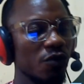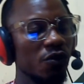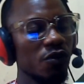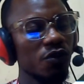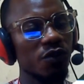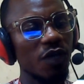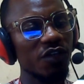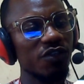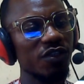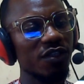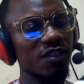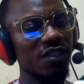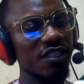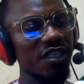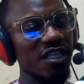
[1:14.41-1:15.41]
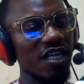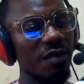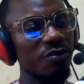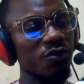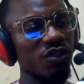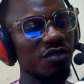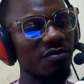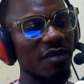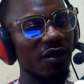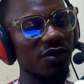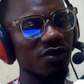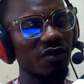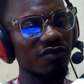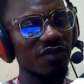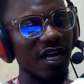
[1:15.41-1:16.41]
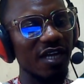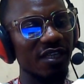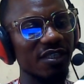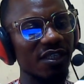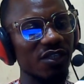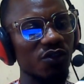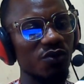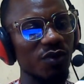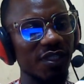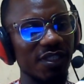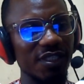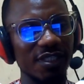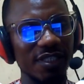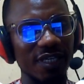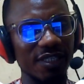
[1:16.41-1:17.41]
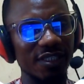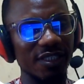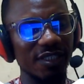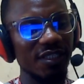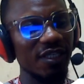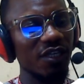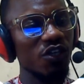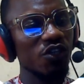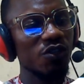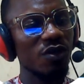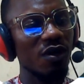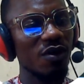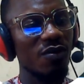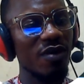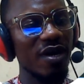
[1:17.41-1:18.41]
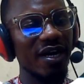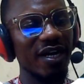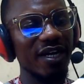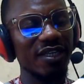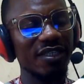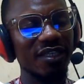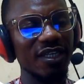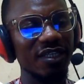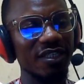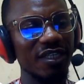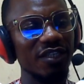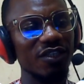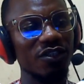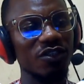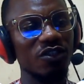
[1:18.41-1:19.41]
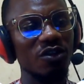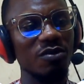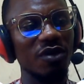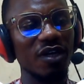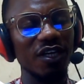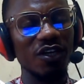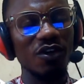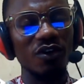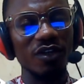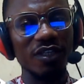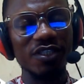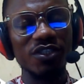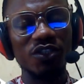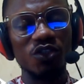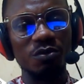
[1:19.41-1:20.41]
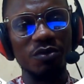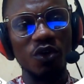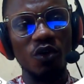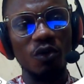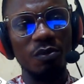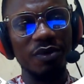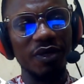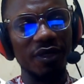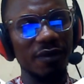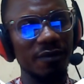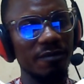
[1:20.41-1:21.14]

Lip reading: So as you can see, I'm using Microsoft Access 2013. So I'll go ahead and then double click on it to be open.